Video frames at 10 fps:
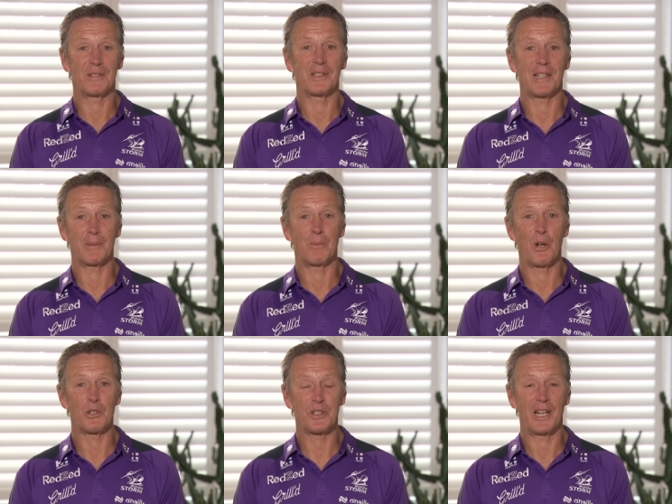uh,
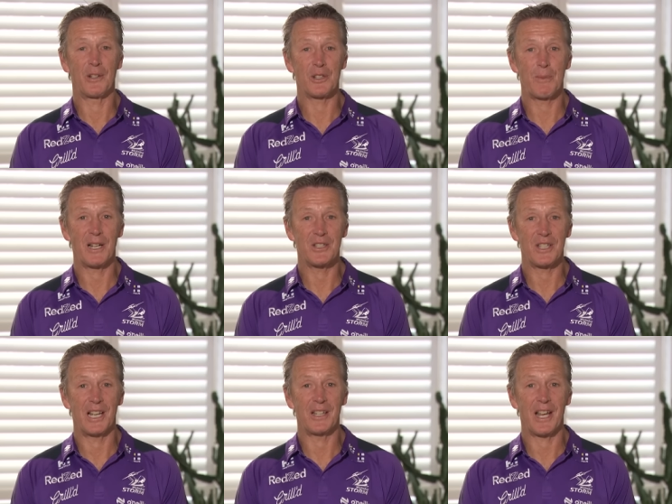milestone, I
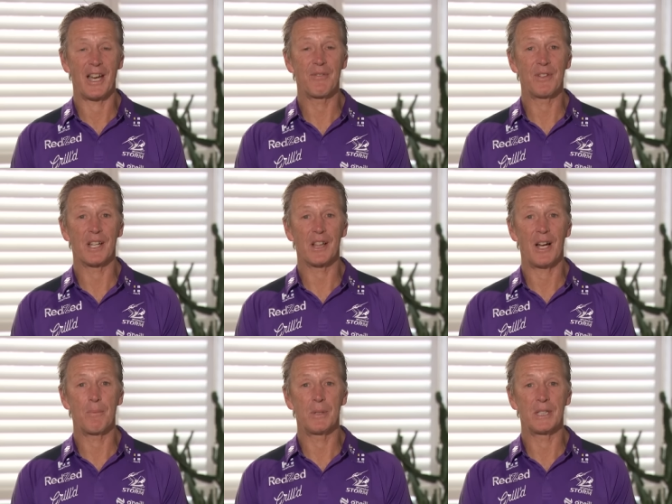suppose, you know, to have for the
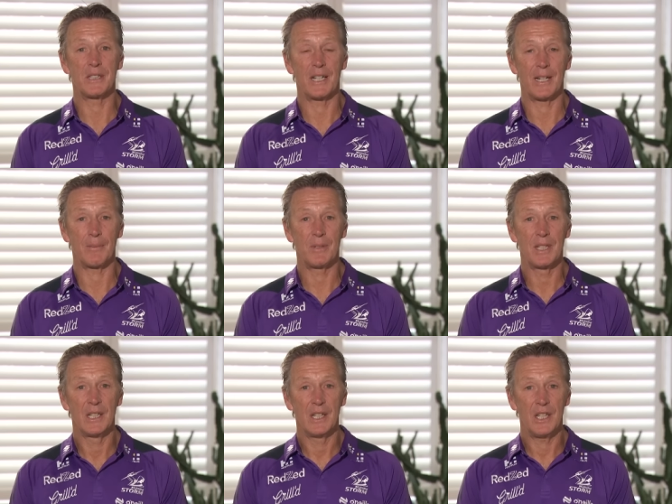club. But um,
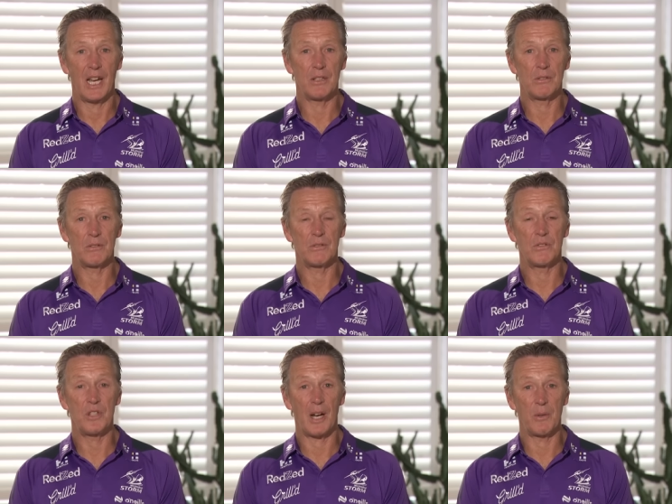you know,
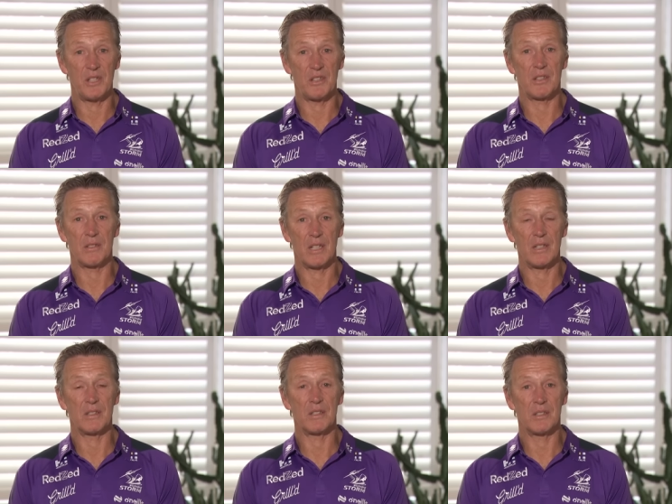Joey's
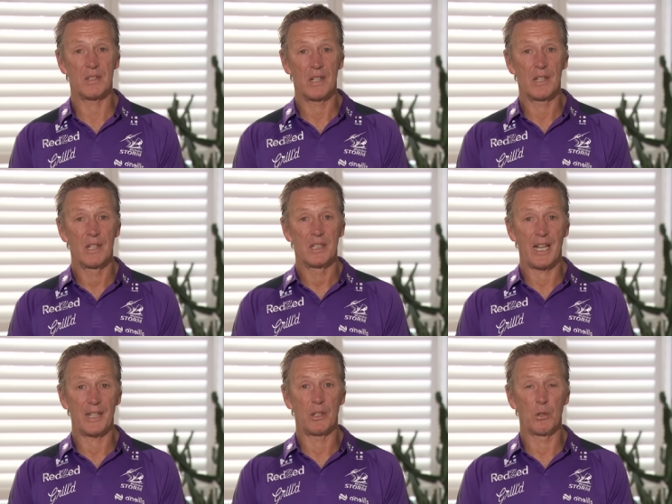is
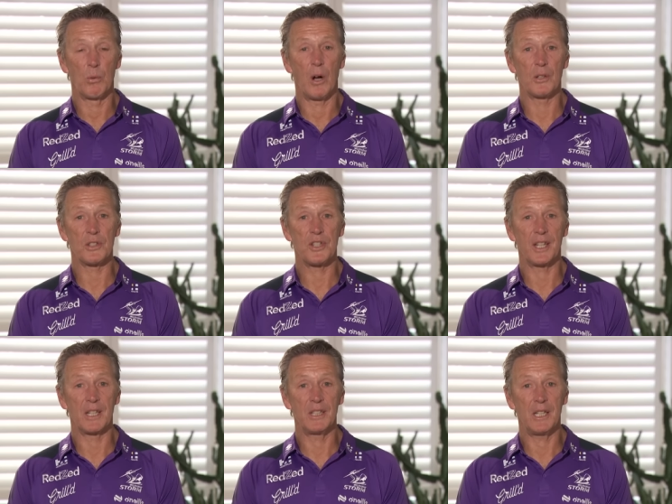taken a little while to
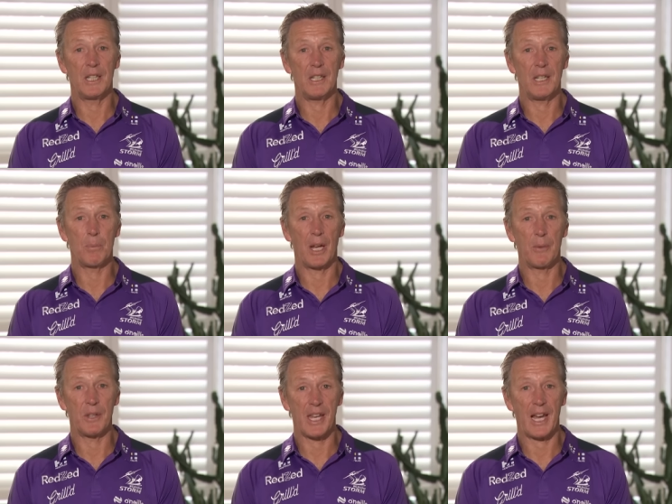settle in. He, he played
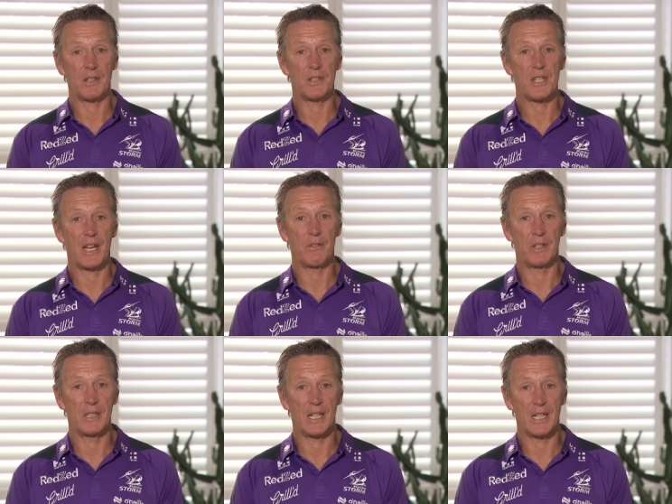with the Catalans over
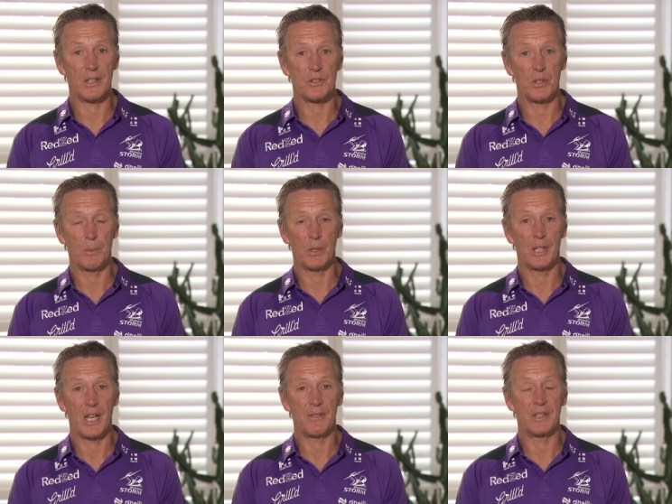in uh, the Super
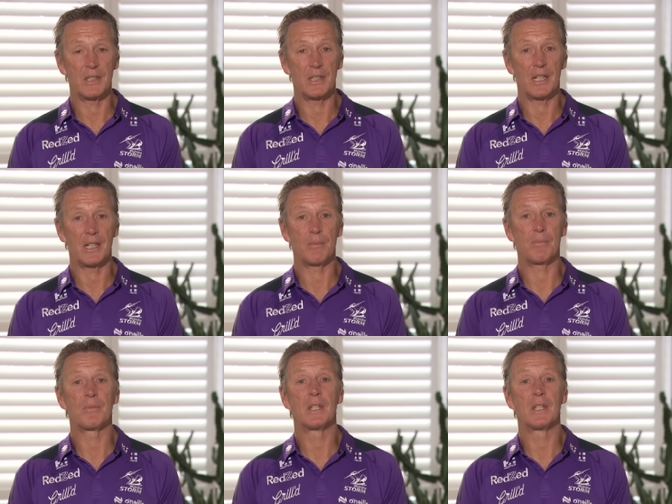League over in um,